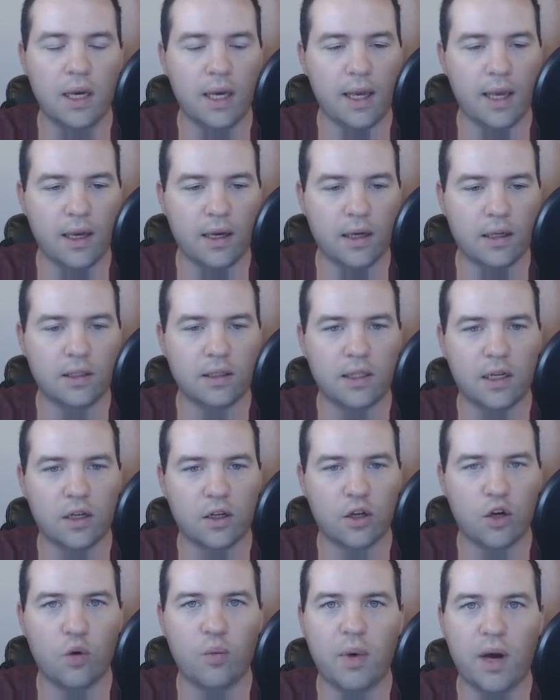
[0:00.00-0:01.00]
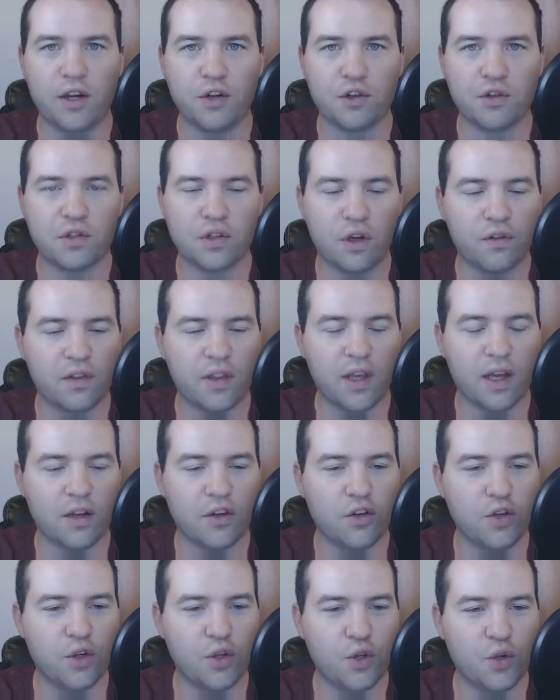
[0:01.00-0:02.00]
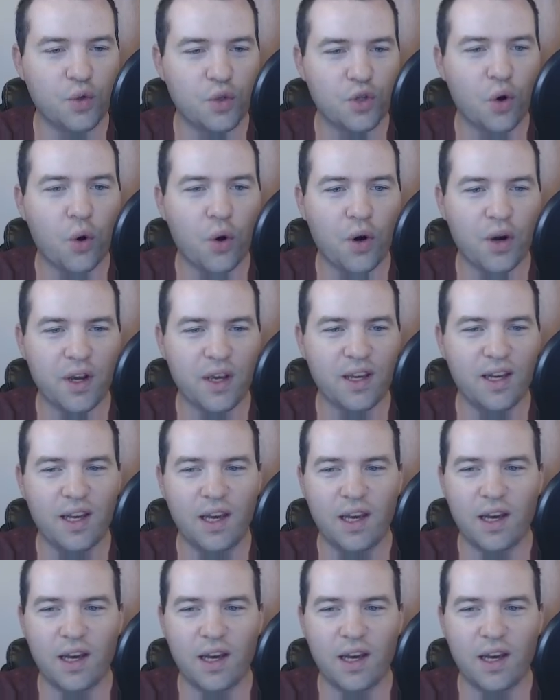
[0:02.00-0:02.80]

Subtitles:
and go buy yourself that new toy,